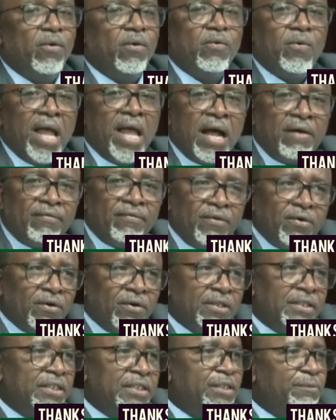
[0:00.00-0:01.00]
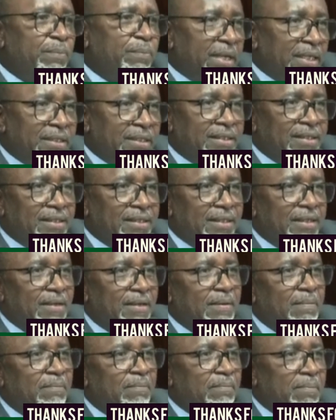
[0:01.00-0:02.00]
we have not spent
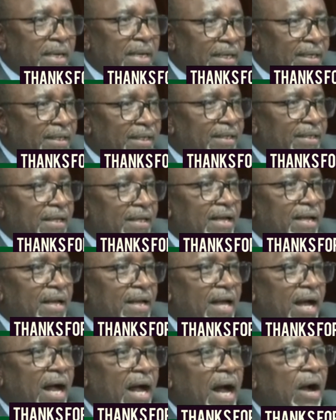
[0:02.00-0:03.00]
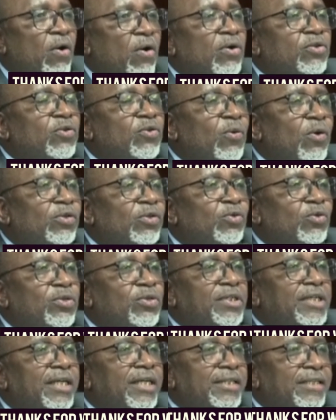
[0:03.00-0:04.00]
money. I also want to
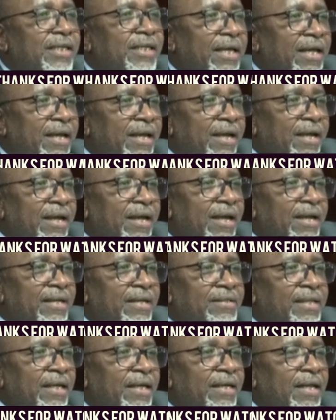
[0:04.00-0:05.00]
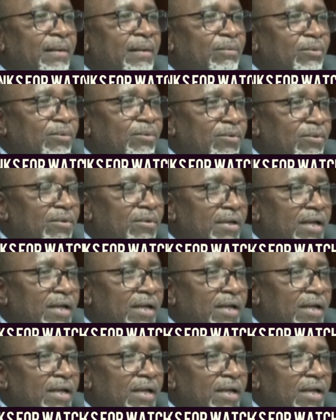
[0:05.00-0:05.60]
see it, Zainabu,